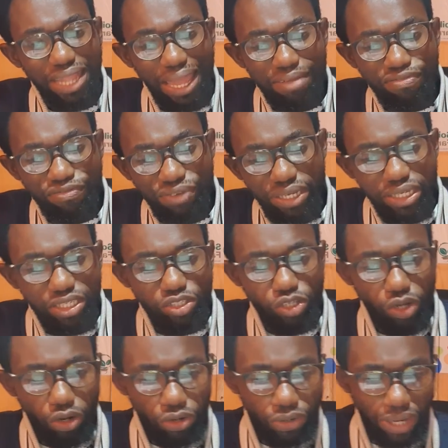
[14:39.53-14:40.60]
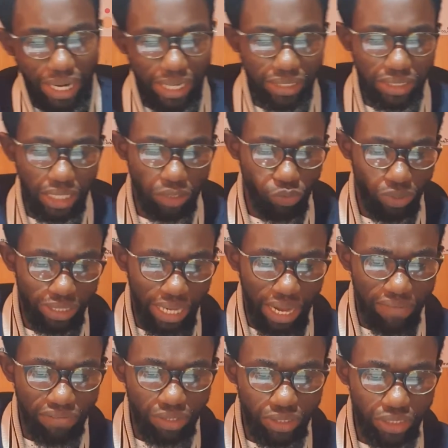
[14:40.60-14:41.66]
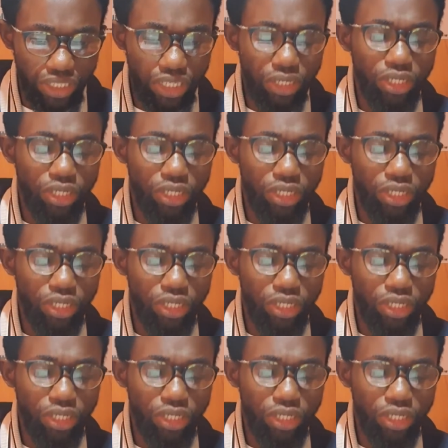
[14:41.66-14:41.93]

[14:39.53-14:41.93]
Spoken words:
like fees, your grants and whatever.